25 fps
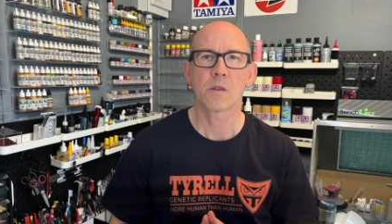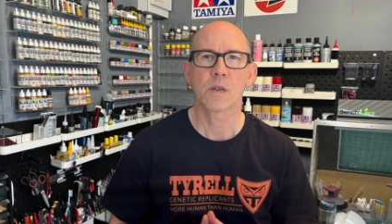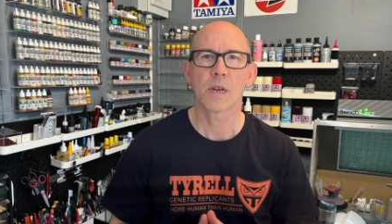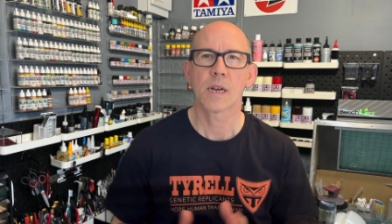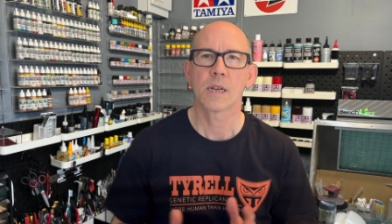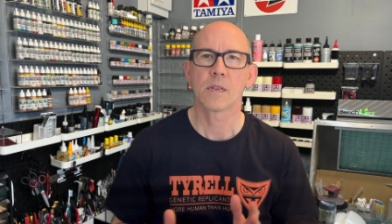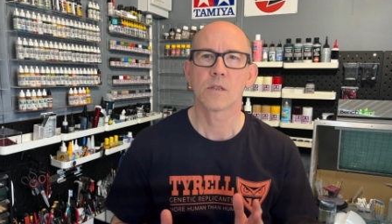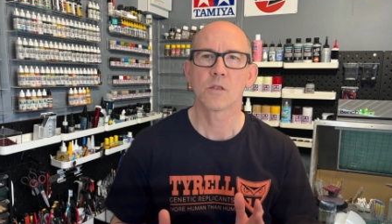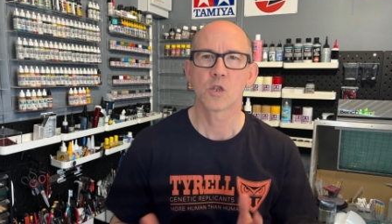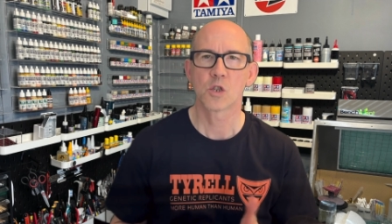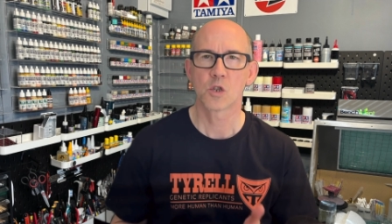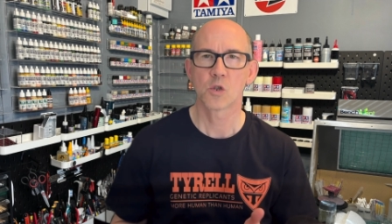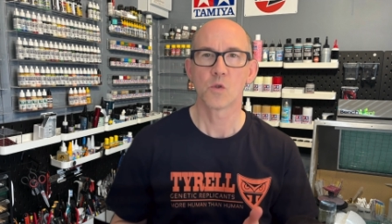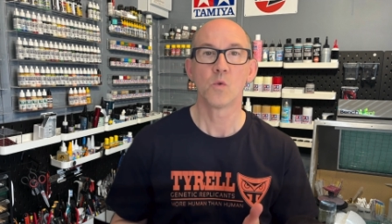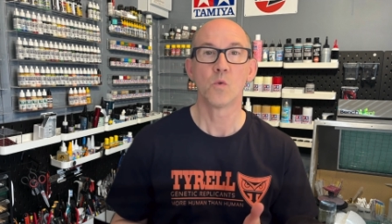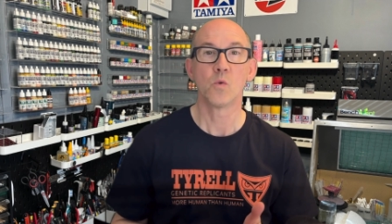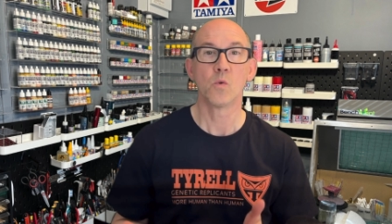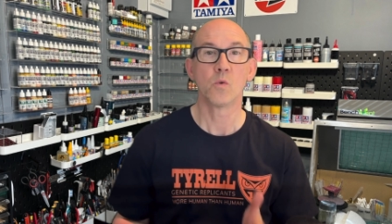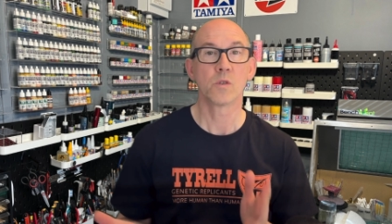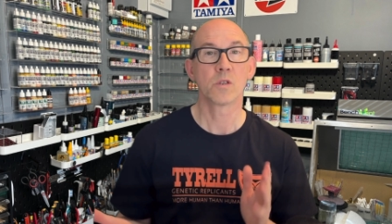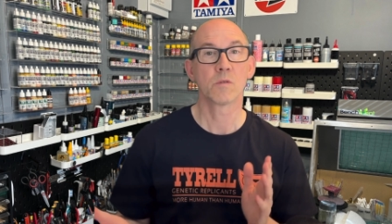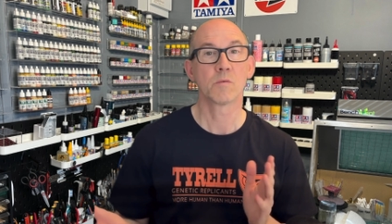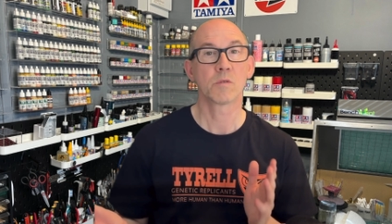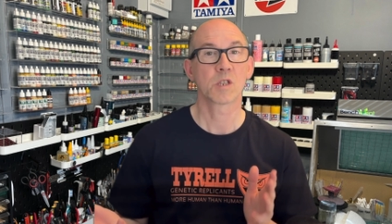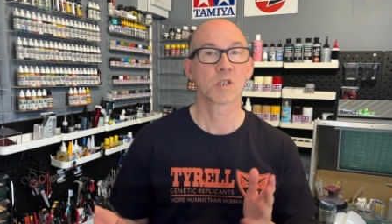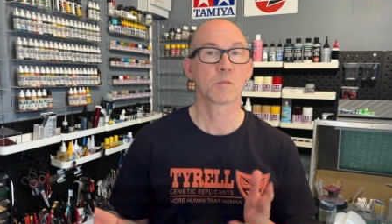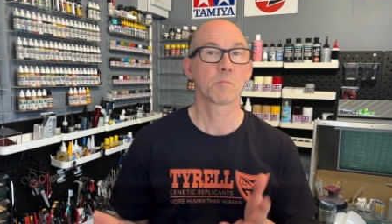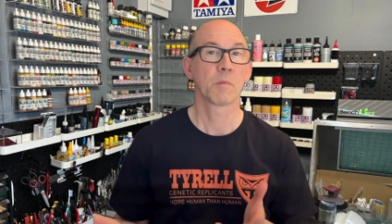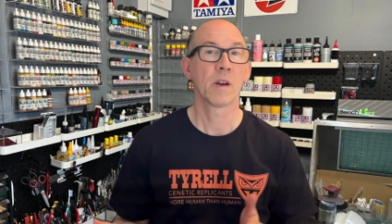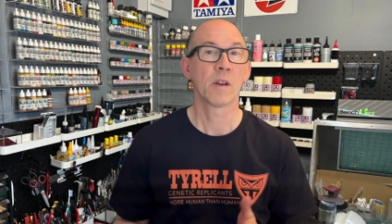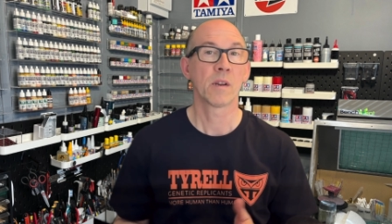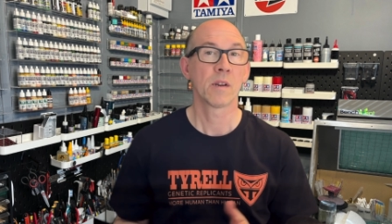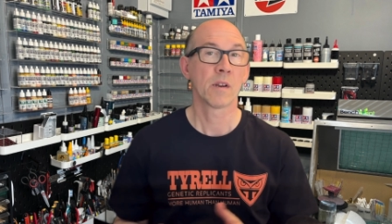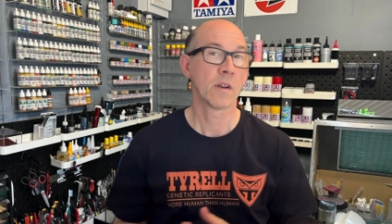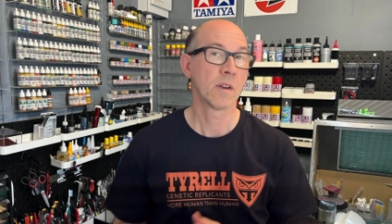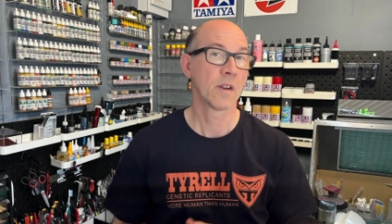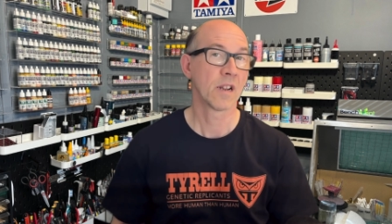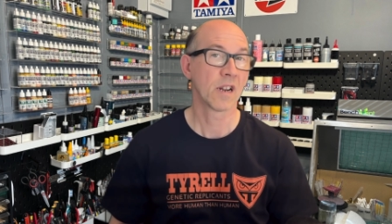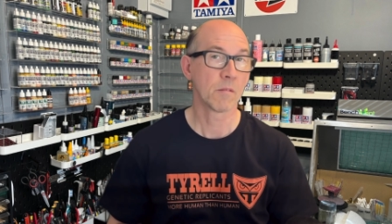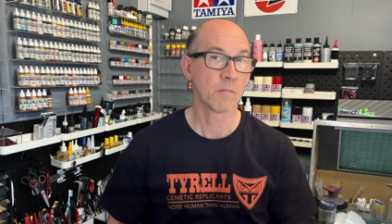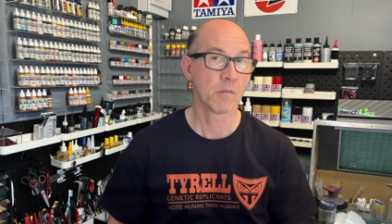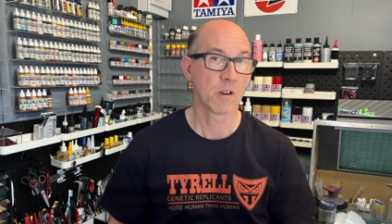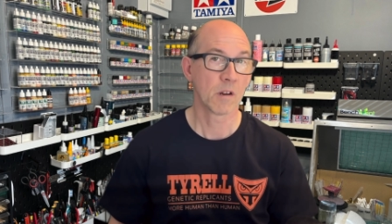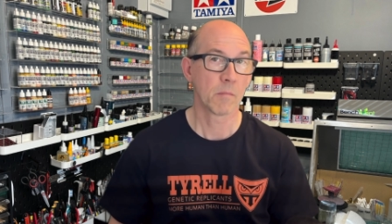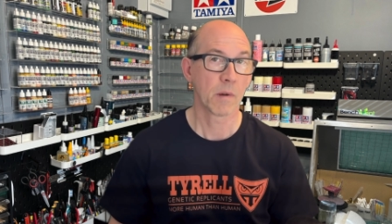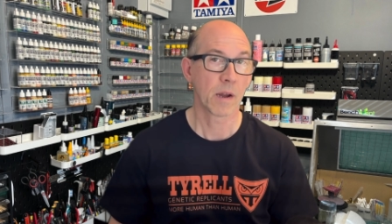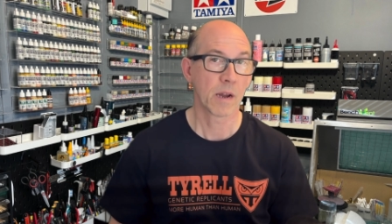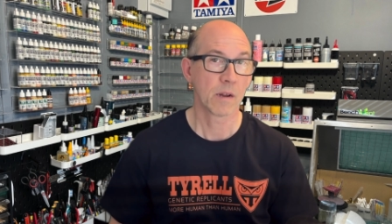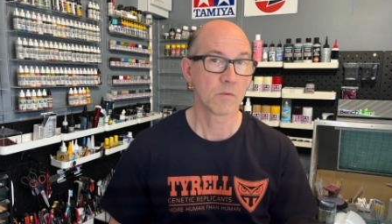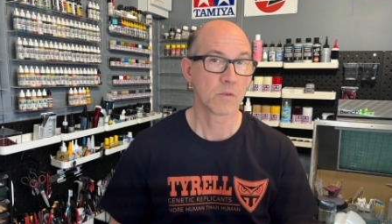and store to expand a little bit
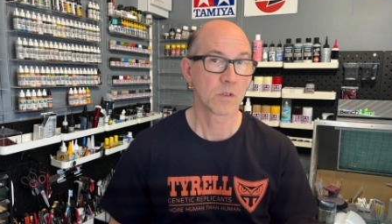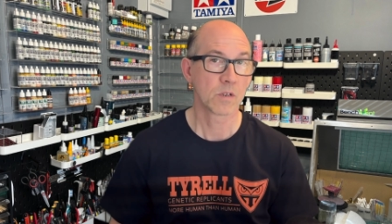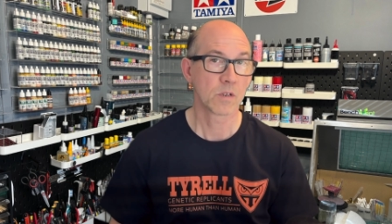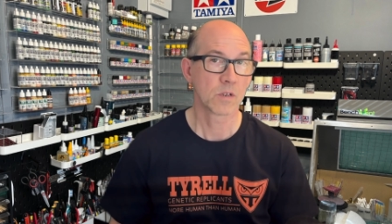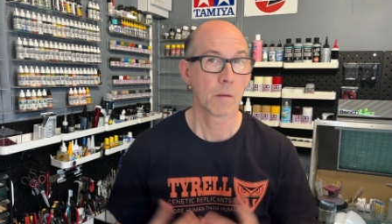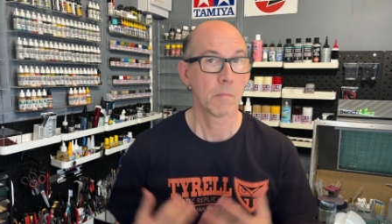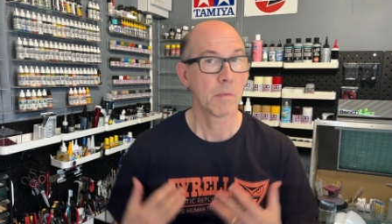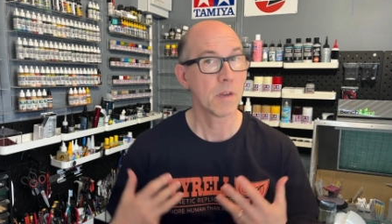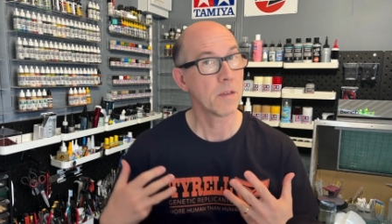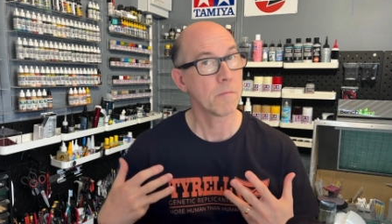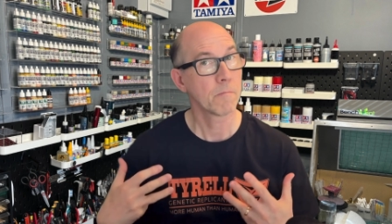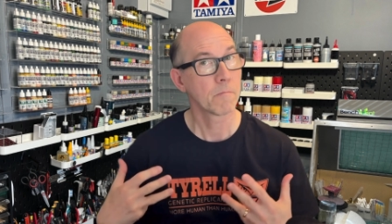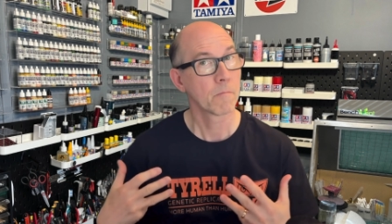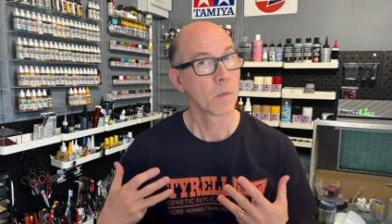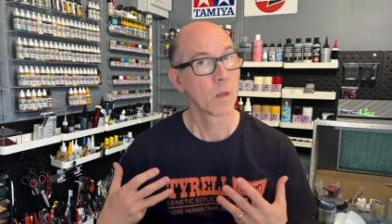about me